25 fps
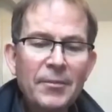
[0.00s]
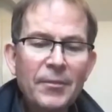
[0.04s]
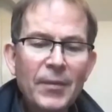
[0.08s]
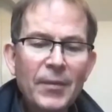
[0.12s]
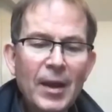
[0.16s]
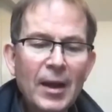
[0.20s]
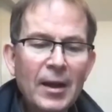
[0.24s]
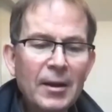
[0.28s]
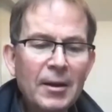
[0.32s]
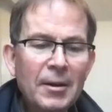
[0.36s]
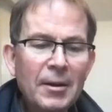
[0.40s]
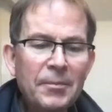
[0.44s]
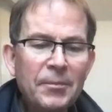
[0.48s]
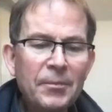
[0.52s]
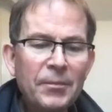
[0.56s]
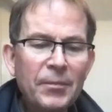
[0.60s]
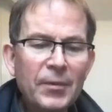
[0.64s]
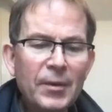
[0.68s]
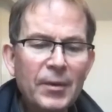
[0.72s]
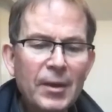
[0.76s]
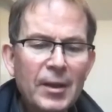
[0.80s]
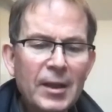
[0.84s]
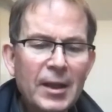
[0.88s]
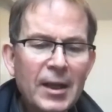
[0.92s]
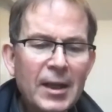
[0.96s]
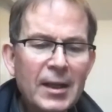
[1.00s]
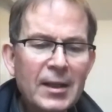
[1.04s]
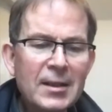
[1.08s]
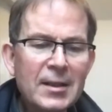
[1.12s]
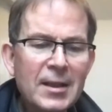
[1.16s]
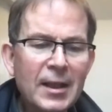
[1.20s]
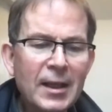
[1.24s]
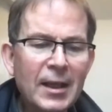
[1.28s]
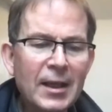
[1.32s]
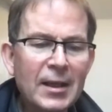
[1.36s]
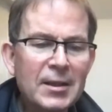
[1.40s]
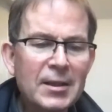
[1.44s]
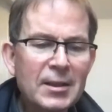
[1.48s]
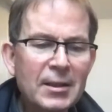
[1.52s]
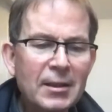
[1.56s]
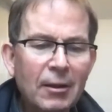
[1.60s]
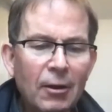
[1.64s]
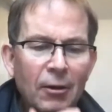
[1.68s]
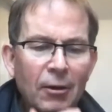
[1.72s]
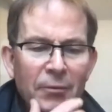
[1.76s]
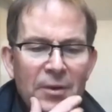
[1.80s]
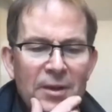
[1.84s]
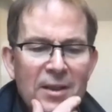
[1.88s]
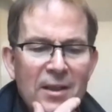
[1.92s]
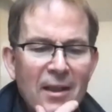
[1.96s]
the next thing is
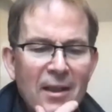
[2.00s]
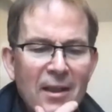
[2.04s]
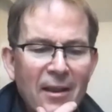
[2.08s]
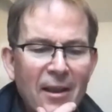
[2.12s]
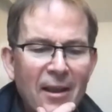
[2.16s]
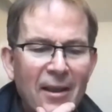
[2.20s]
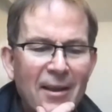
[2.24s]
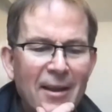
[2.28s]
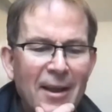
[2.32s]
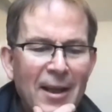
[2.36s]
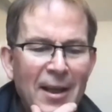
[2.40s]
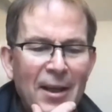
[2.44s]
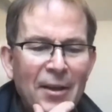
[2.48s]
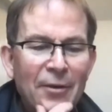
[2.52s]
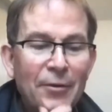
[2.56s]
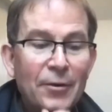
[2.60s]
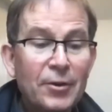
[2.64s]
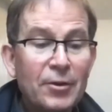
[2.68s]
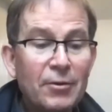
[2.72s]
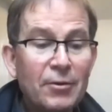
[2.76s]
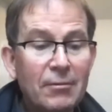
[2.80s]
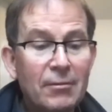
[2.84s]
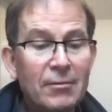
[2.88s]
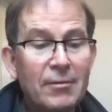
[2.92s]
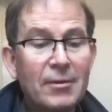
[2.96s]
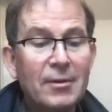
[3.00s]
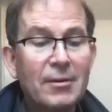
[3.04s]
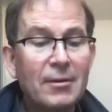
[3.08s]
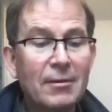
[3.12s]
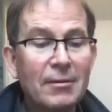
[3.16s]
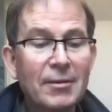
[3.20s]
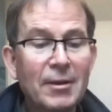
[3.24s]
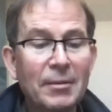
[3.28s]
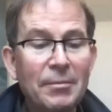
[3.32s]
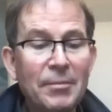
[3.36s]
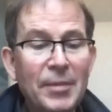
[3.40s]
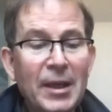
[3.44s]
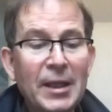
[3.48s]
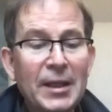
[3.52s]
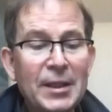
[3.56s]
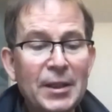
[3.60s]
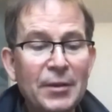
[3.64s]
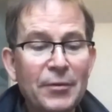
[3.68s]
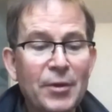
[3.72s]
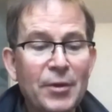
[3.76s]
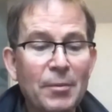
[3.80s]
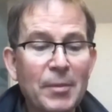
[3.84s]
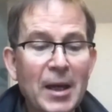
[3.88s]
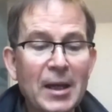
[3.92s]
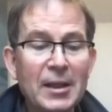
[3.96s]
obviously the meat of the
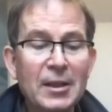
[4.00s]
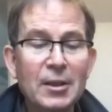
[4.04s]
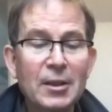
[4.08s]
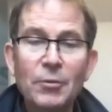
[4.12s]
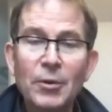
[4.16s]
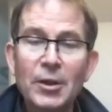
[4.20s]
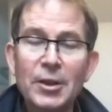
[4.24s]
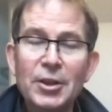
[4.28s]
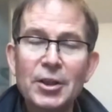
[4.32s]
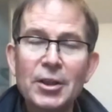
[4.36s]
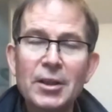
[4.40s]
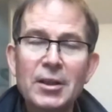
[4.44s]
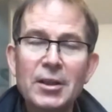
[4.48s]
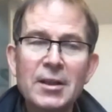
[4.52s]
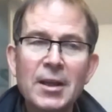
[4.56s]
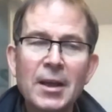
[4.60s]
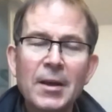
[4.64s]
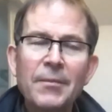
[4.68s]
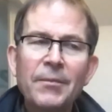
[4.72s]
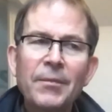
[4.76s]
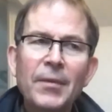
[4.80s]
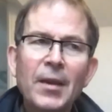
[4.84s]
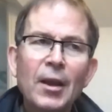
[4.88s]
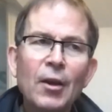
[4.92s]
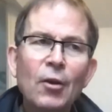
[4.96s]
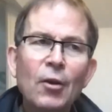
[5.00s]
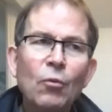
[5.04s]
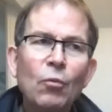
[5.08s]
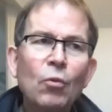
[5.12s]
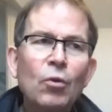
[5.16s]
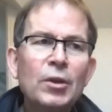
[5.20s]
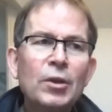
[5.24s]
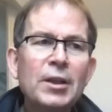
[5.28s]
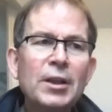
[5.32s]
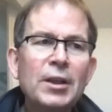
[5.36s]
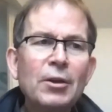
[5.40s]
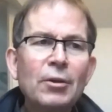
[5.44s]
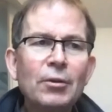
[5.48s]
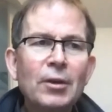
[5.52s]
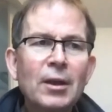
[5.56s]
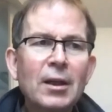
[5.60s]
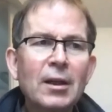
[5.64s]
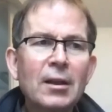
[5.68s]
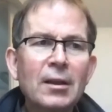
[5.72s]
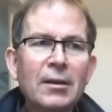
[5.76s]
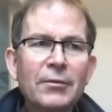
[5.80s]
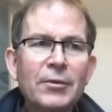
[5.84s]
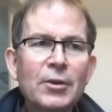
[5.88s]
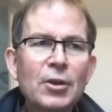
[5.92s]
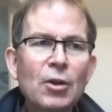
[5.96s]
matter, which is, what are your kind
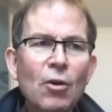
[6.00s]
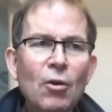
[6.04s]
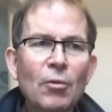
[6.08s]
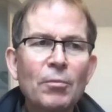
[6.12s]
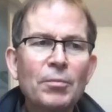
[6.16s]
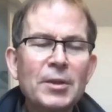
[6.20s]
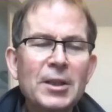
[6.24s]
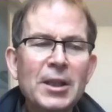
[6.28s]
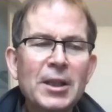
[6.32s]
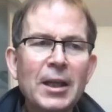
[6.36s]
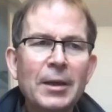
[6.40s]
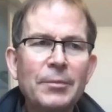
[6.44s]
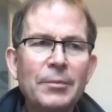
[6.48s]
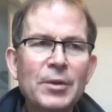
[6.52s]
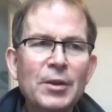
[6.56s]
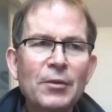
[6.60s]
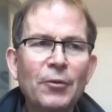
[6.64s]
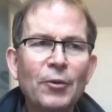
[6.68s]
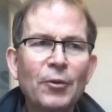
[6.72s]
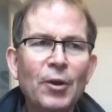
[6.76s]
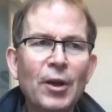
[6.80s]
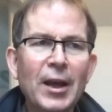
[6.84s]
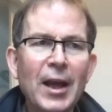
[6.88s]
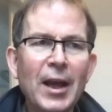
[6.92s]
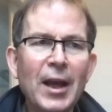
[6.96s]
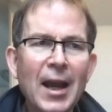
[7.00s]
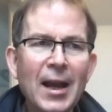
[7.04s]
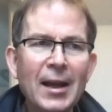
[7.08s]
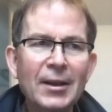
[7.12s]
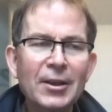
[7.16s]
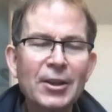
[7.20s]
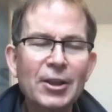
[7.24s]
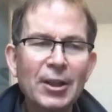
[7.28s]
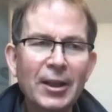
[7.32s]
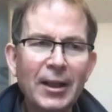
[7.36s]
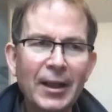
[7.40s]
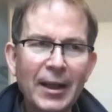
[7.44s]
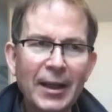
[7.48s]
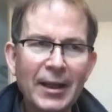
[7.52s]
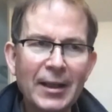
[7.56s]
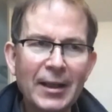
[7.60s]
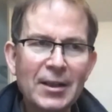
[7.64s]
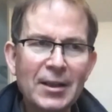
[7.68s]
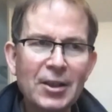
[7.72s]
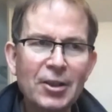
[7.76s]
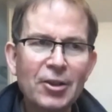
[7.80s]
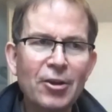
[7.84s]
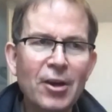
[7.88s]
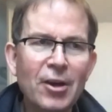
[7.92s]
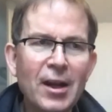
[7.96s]
of top tips for actually
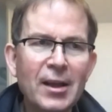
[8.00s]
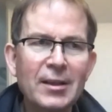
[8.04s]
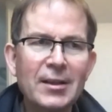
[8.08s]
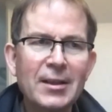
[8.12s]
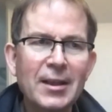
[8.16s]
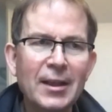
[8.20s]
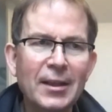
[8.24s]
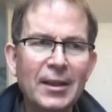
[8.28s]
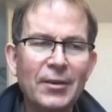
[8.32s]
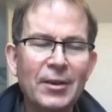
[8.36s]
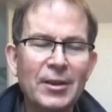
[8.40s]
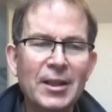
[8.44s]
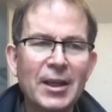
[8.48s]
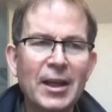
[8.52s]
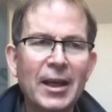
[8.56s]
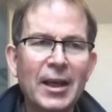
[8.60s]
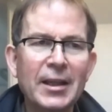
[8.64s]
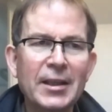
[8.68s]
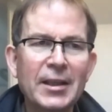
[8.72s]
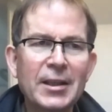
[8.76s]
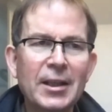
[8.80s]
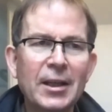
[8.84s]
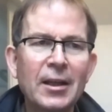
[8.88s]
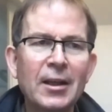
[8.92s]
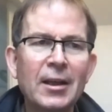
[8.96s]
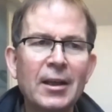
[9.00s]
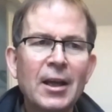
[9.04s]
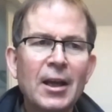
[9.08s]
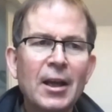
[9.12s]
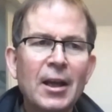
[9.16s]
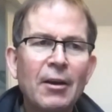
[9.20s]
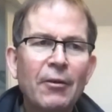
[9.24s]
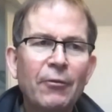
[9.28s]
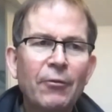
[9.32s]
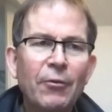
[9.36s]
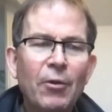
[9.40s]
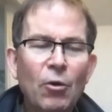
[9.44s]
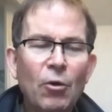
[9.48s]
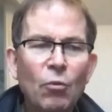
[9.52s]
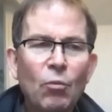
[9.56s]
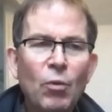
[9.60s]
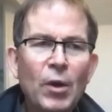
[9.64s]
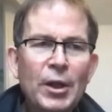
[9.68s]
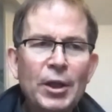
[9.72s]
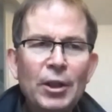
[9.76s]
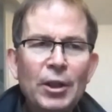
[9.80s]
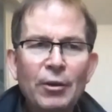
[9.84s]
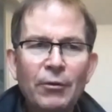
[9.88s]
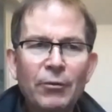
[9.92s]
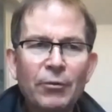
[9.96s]
extracting the data when
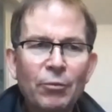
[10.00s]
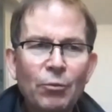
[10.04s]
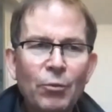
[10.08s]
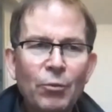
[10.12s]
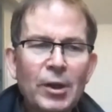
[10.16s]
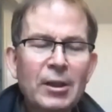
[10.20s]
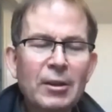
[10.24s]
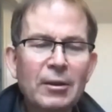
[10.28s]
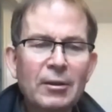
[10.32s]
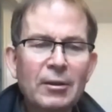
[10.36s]
you've whittled